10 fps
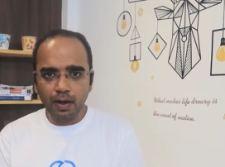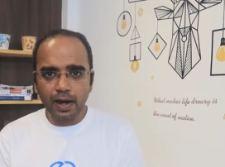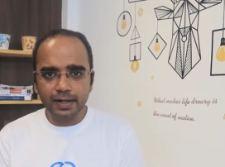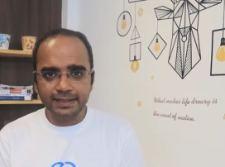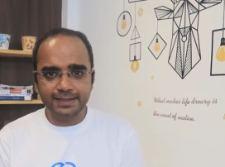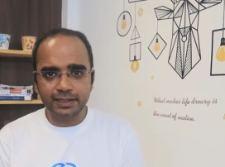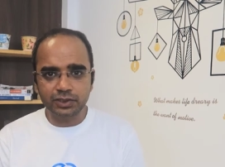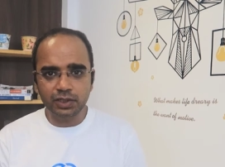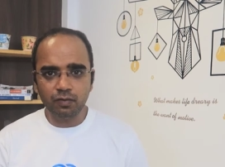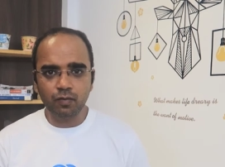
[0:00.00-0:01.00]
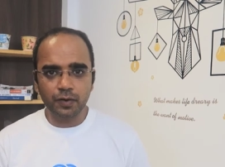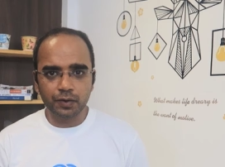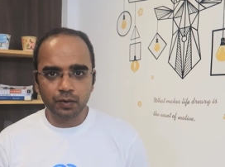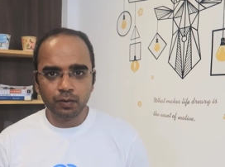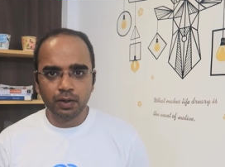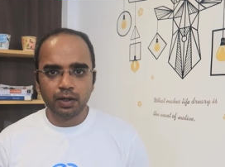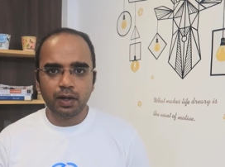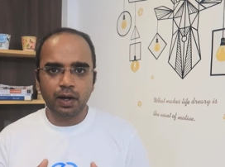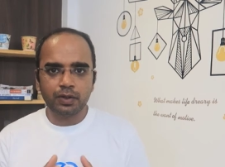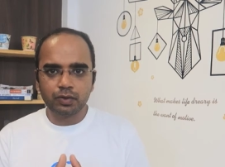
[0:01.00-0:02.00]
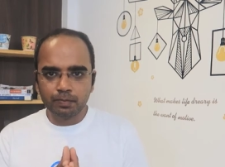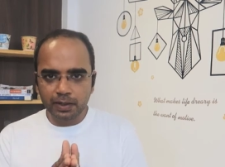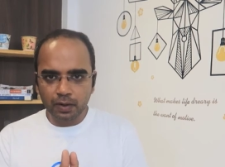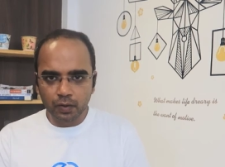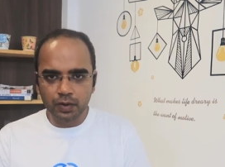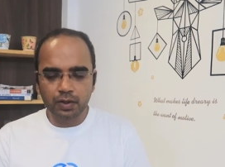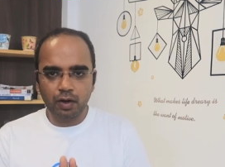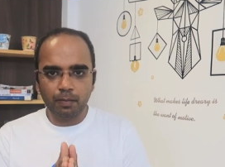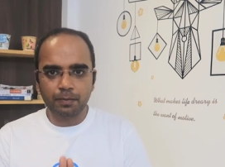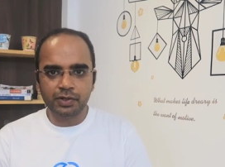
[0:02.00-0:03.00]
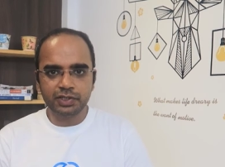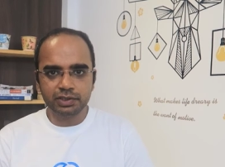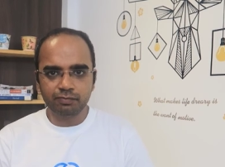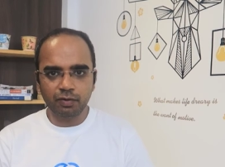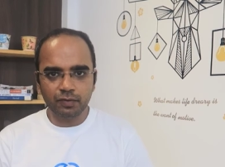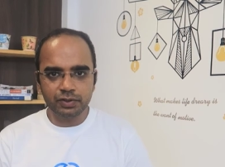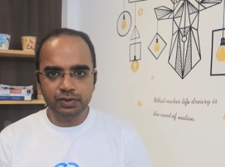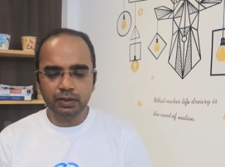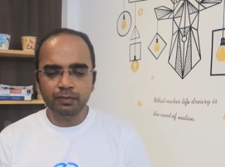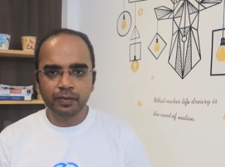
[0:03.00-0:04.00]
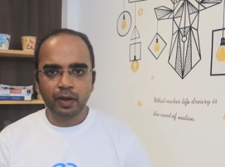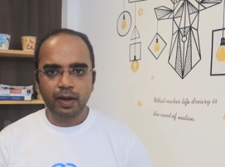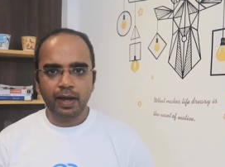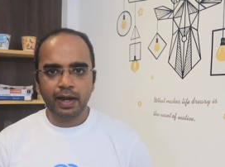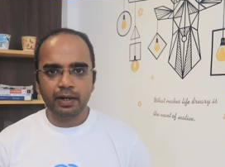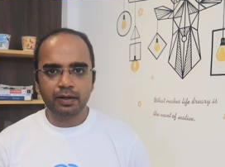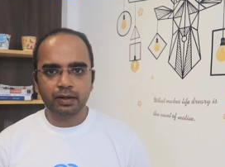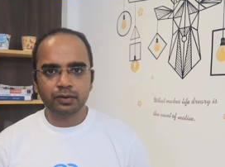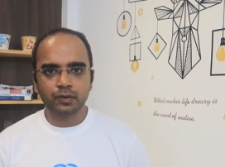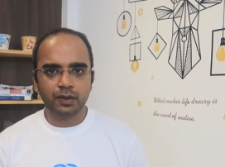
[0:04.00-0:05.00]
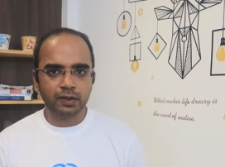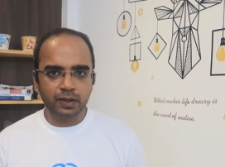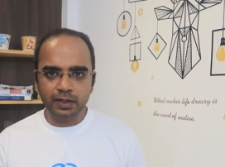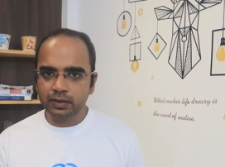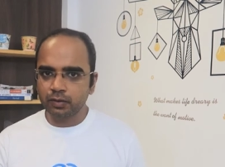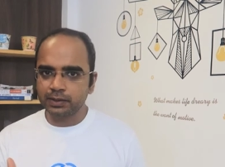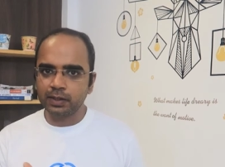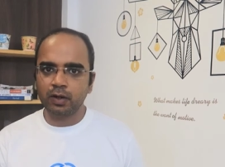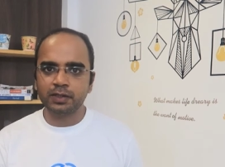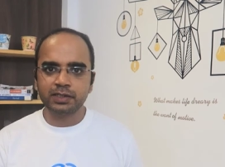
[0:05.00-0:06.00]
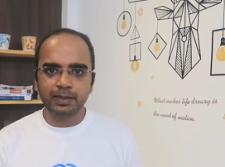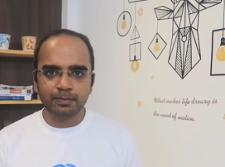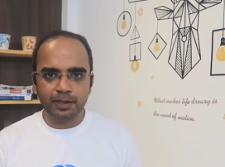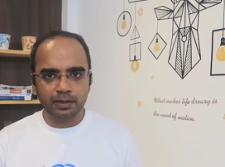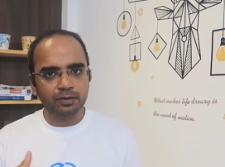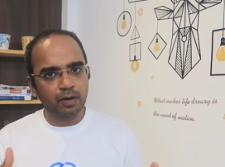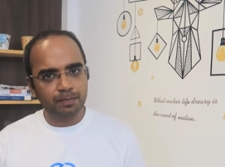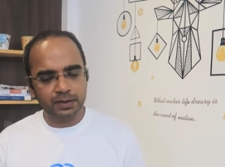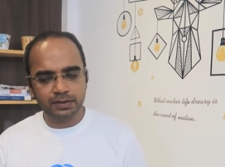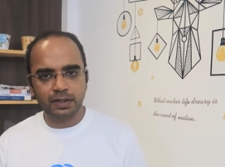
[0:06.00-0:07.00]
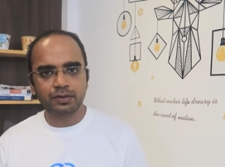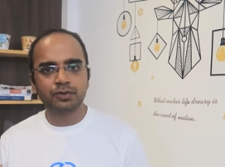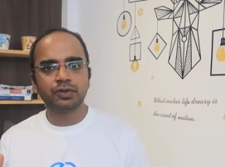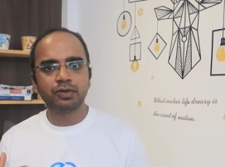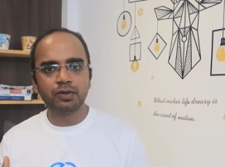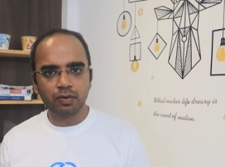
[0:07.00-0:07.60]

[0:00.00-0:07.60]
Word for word: are essential for you to be a good operations professional. And those are the things, those are the concepts and the topics that you should